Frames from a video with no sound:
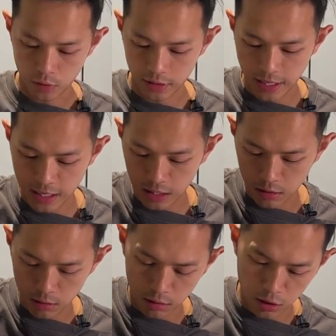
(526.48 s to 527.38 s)
getting
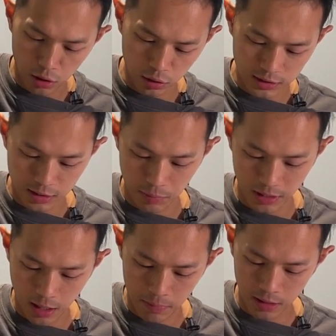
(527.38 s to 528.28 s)
close. It's
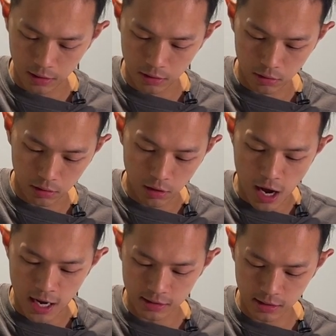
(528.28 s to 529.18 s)
becoming a little
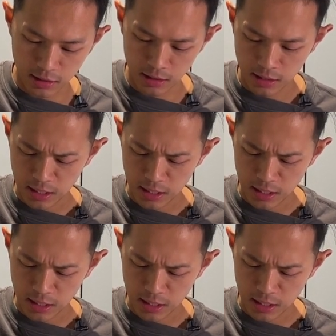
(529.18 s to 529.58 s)
glossy